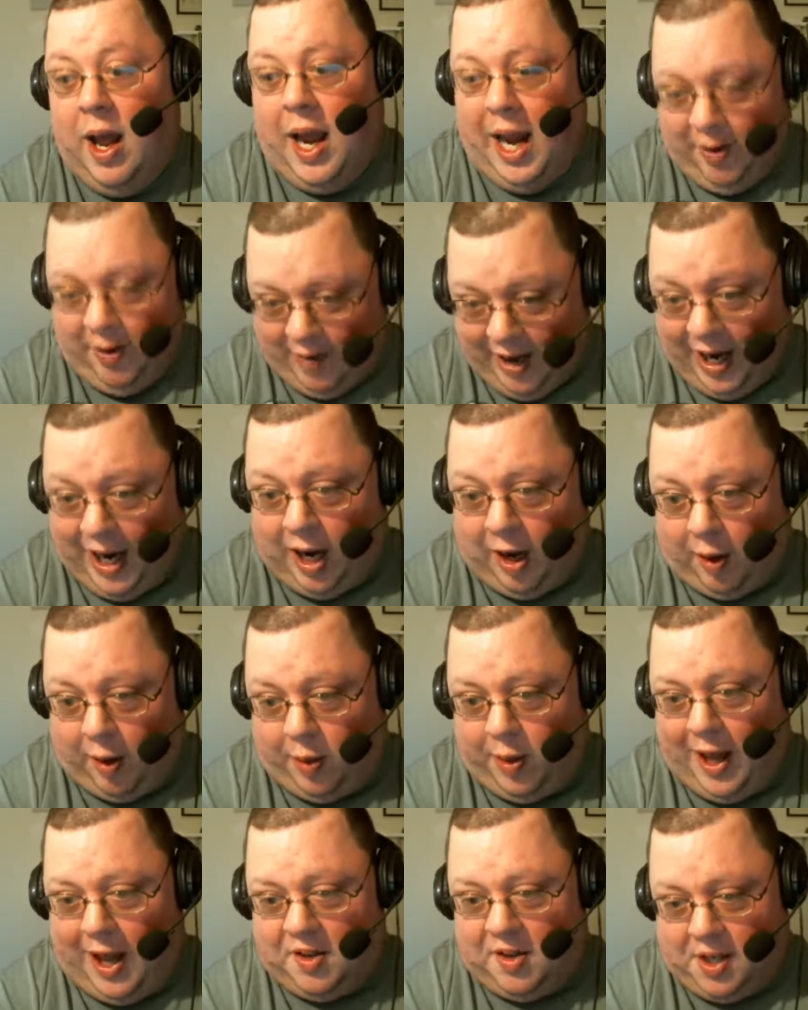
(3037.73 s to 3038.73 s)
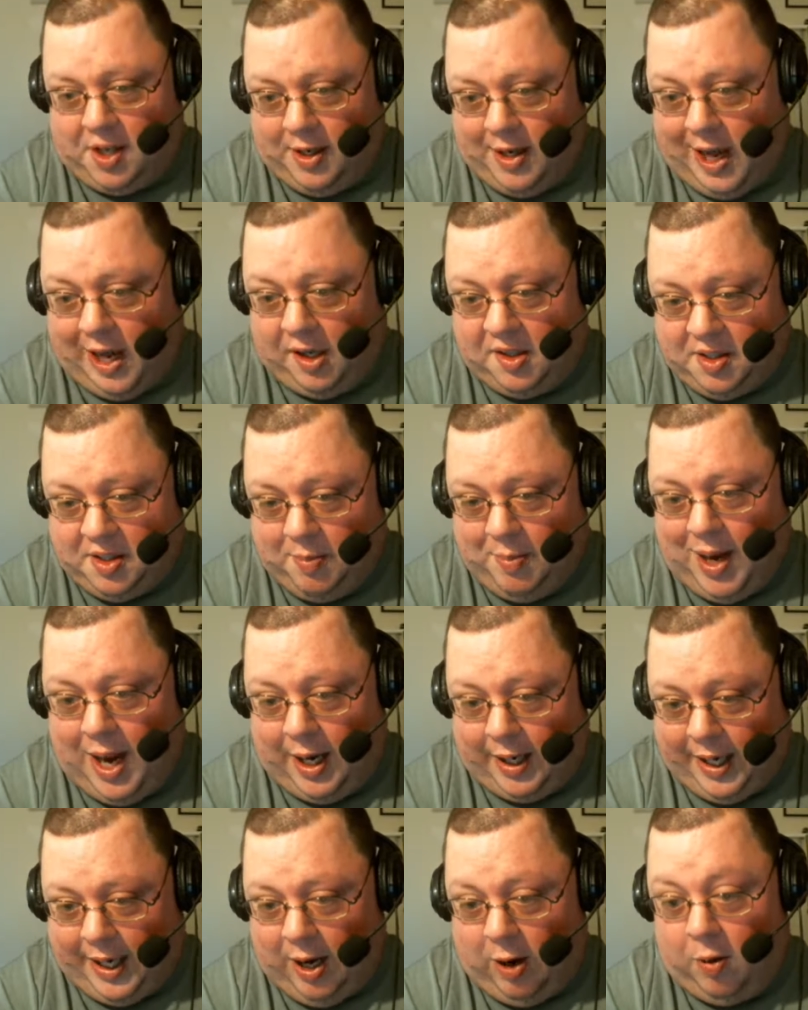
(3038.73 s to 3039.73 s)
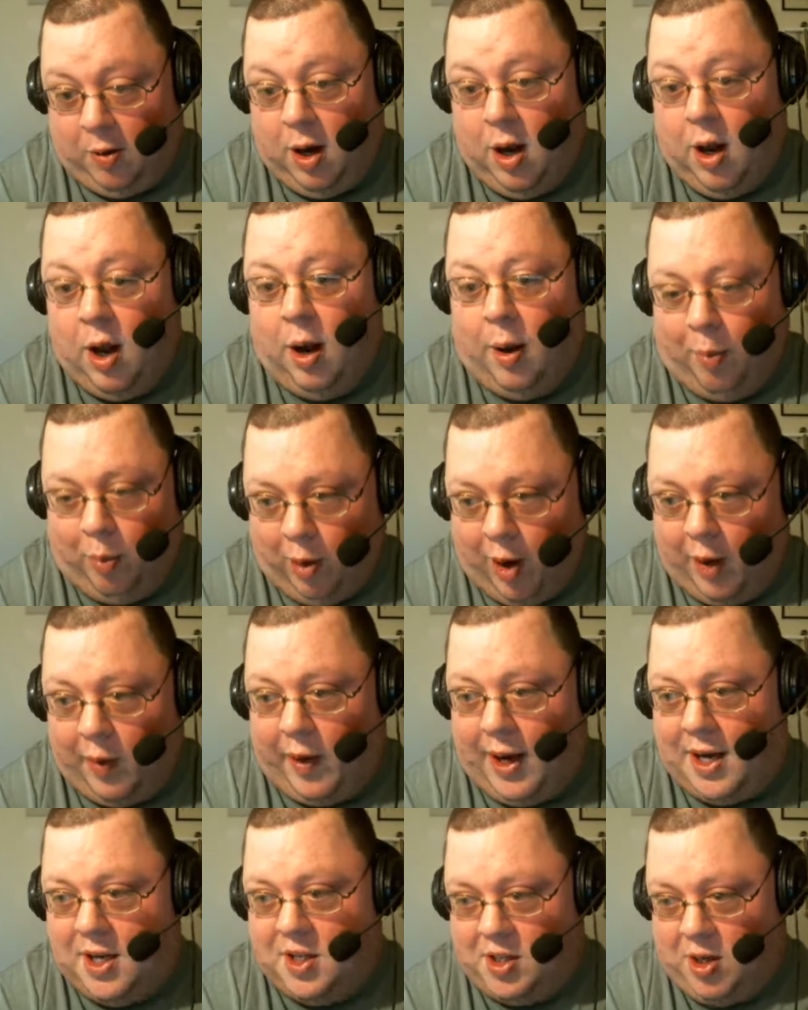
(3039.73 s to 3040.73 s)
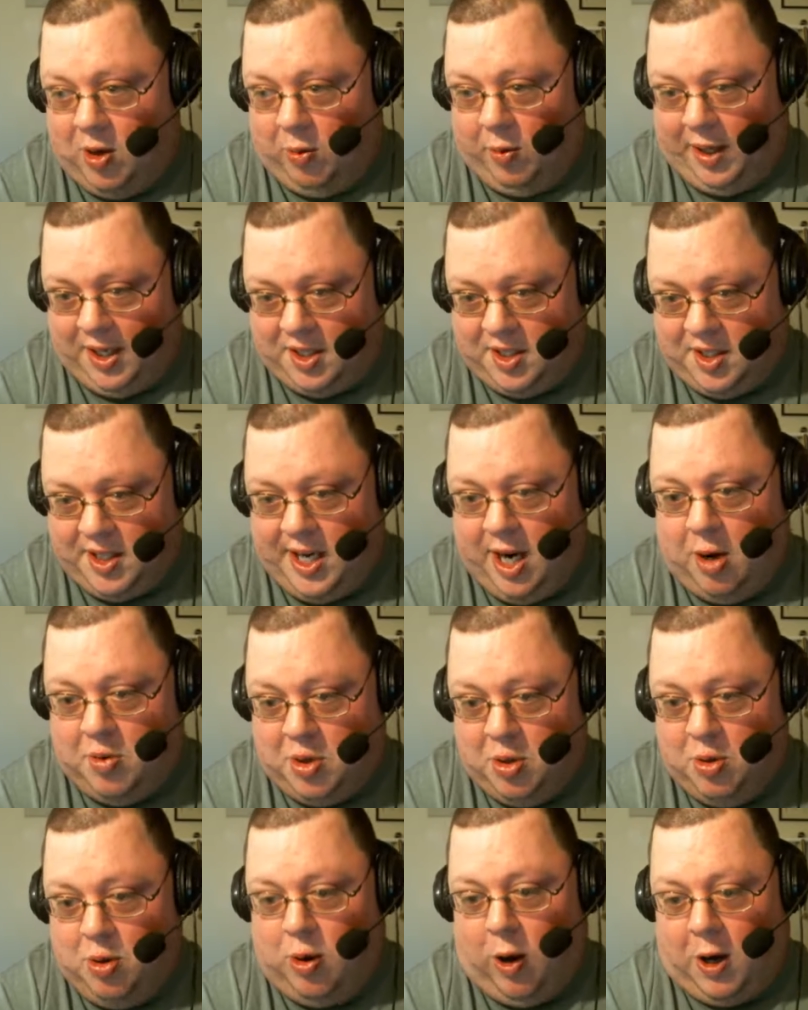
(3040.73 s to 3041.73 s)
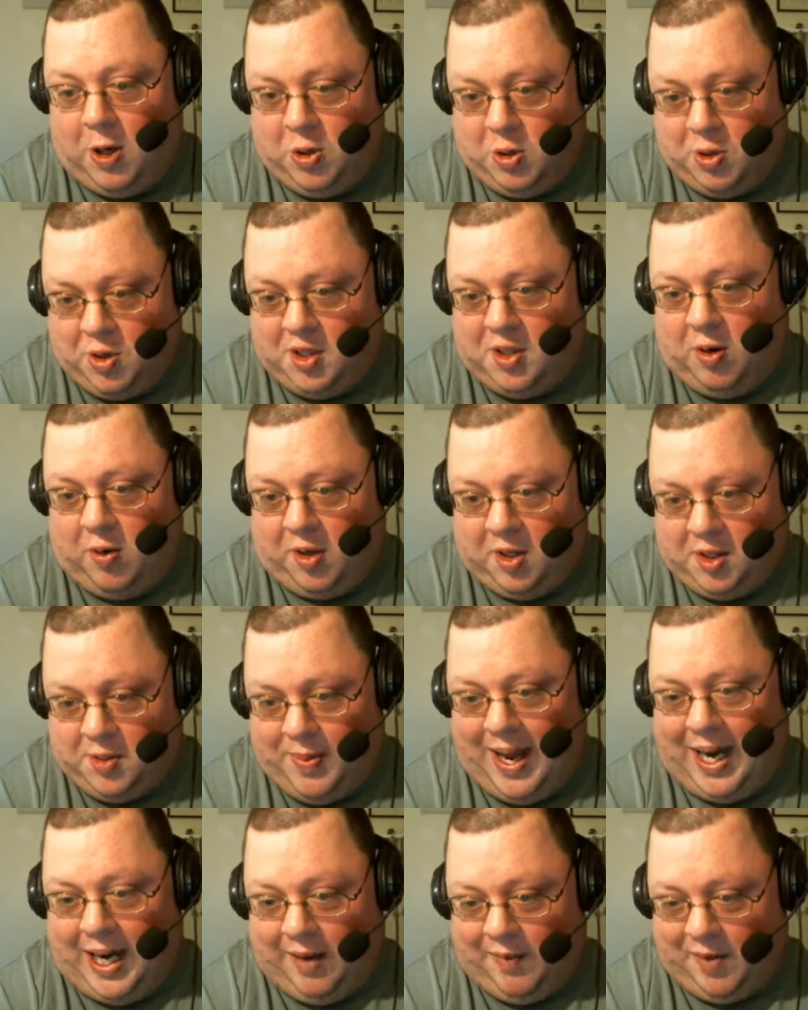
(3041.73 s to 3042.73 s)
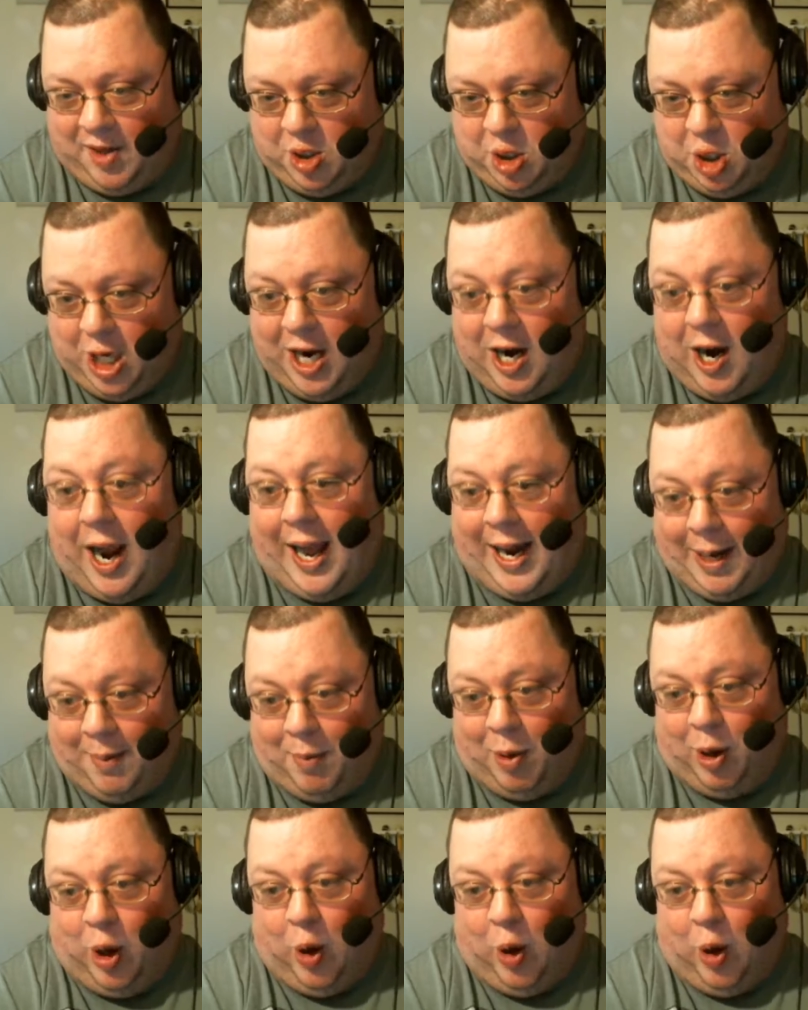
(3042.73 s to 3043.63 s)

If I got $1,000 in my account, brother is going to get CO2 cartridges on his back of his chair, and I'm going to